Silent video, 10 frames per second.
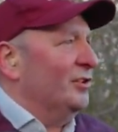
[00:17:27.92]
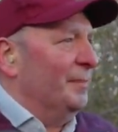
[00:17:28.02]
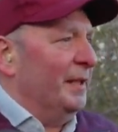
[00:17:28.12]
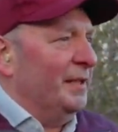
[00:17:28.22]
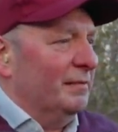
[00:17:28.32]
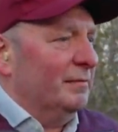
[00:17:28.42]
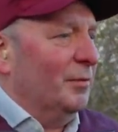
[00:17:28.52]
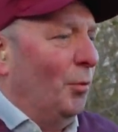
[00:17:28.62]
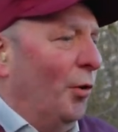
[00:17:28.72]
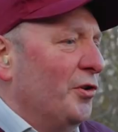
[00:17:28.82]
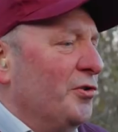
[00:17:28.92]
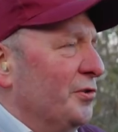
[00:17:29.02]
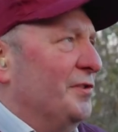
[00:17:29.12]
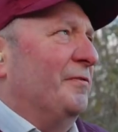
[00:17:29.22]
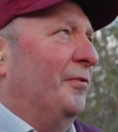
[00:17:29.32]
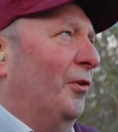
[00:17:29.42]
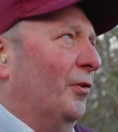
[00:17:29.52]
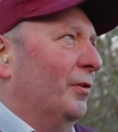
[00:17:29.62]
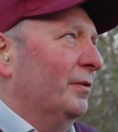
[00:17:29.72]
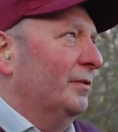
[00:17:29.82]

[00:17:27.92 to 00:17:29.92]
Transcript: to be what you use it for.